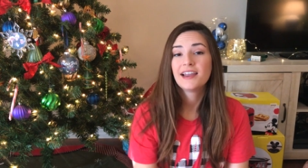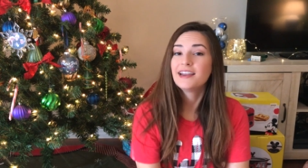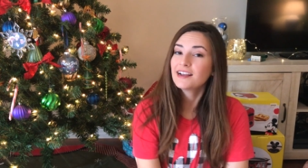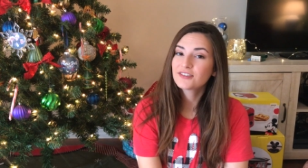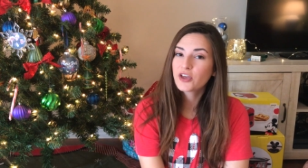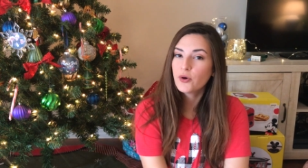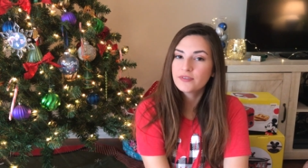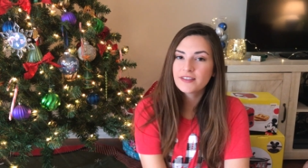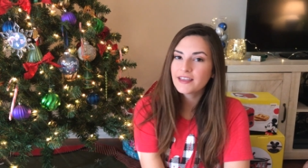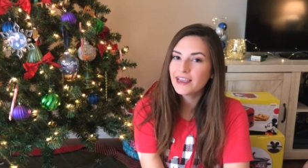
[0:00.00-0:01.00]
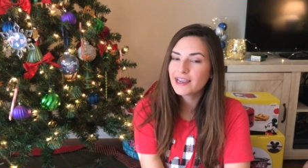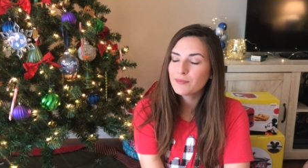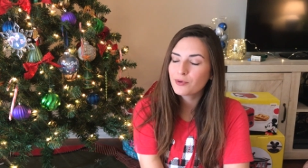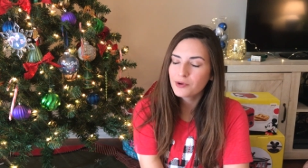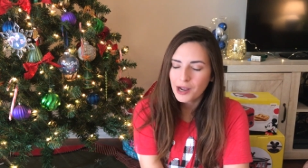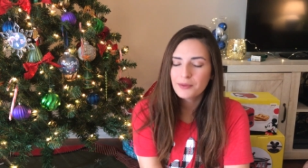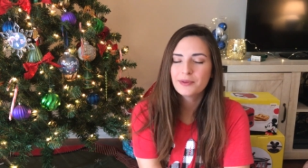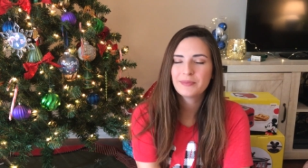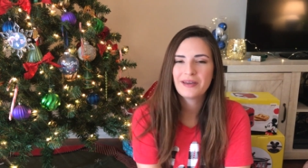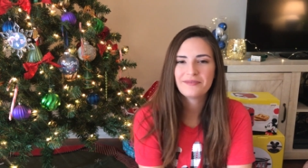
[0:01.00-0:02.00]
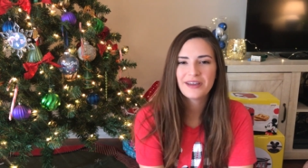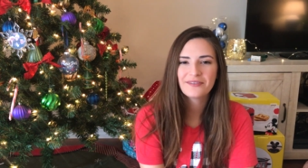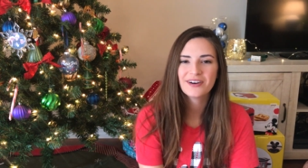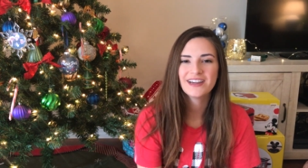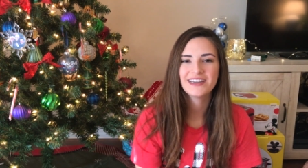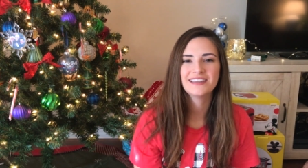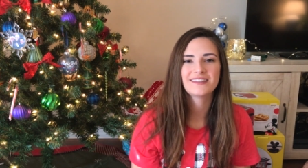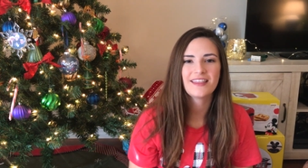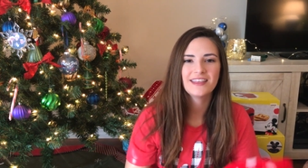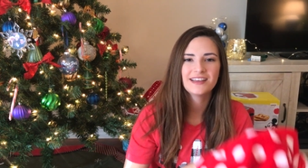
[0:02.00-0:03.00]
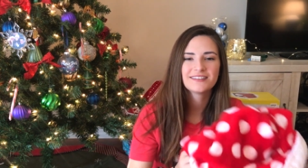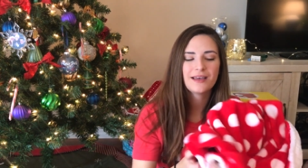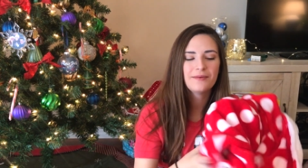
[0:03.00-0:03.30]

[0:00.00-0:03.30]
Next cozy thing, and probably my favorite, is this